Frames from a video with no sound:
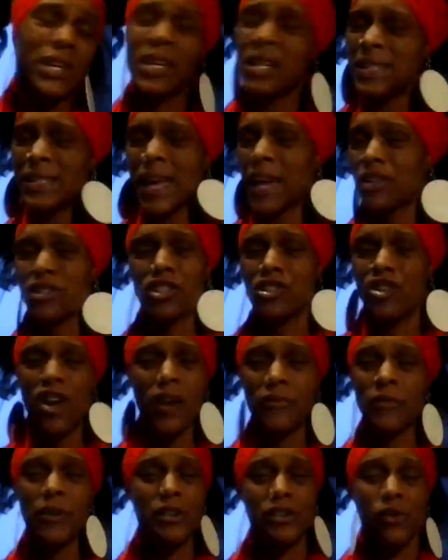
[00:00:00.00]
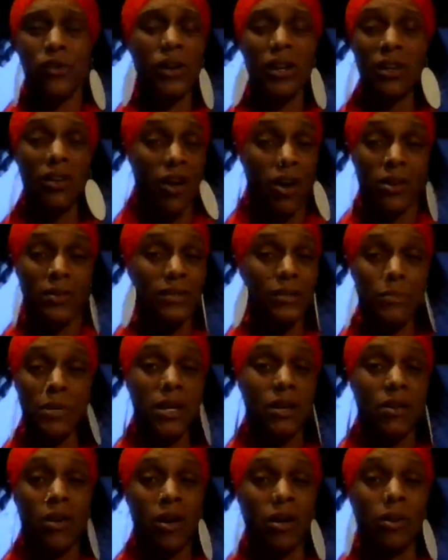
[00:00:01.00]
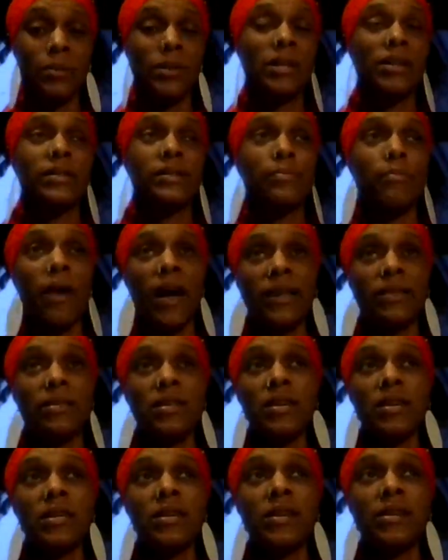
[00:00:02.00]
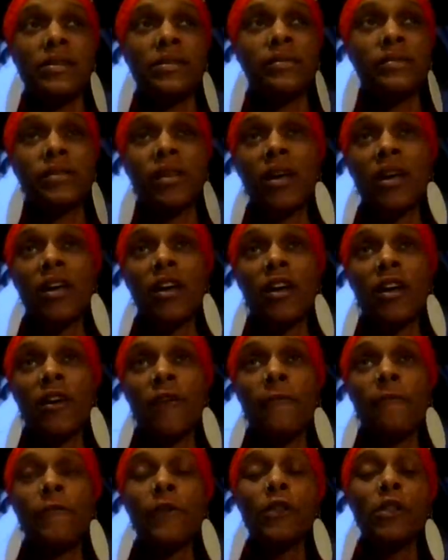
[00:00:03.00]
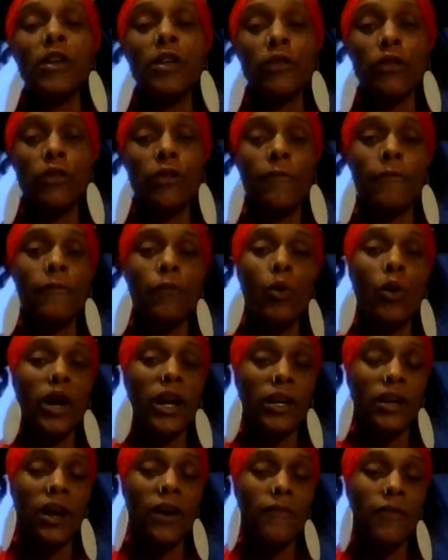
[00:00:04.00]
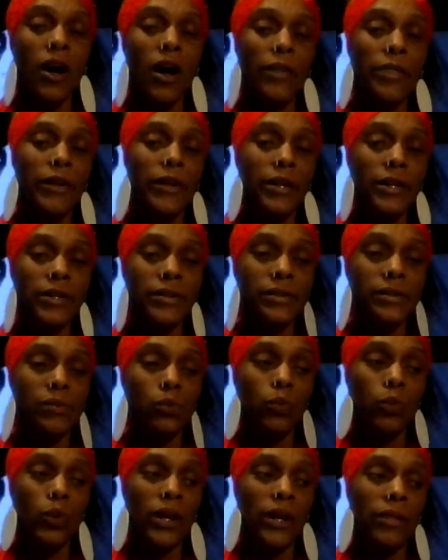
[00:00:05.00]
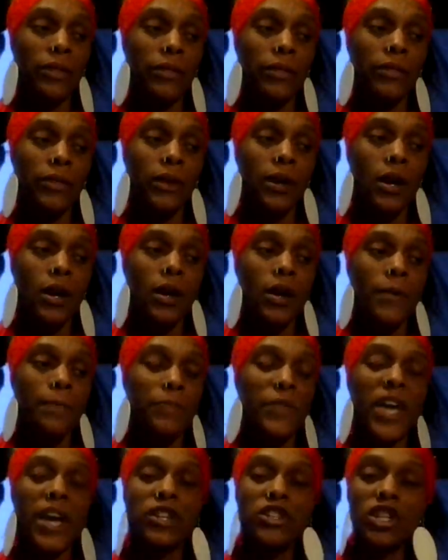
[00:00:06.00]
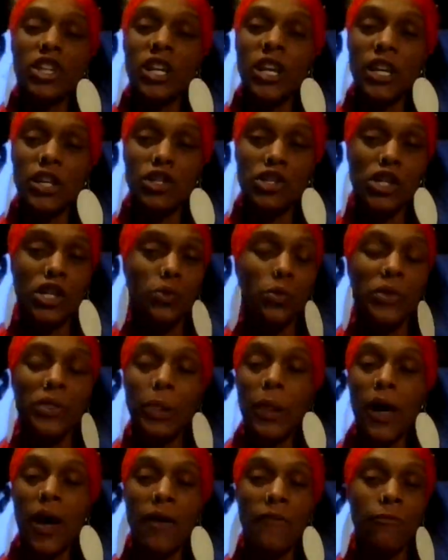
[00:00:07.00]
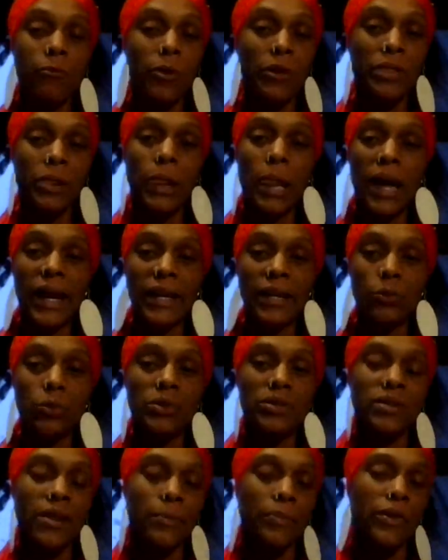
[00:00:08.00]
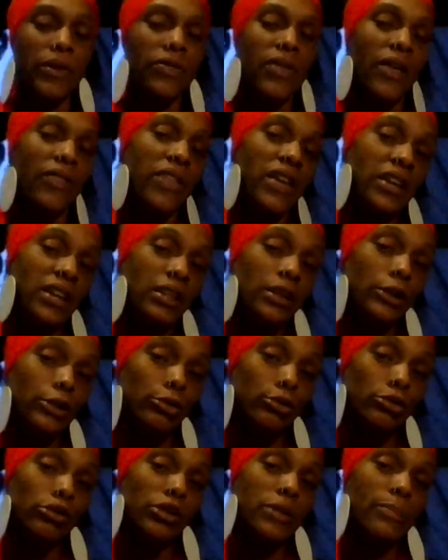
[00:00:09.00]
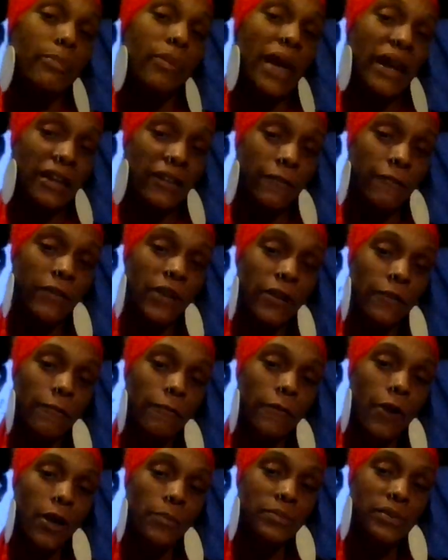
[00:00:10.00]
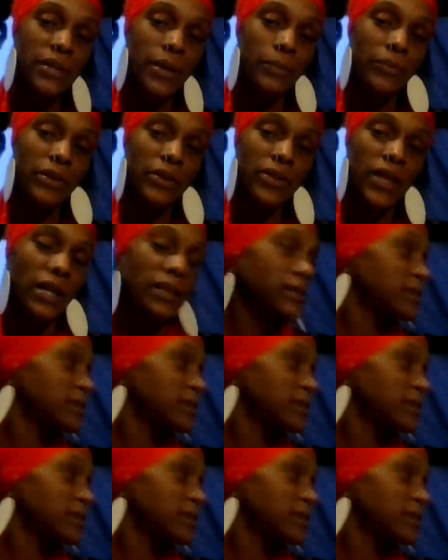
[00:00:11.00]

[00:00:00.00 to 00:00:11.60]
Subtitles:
actually not frustrating at all to me at all, because my thing is filling the void of others with education, with love, with light, with something that they can literally benefit from, something that is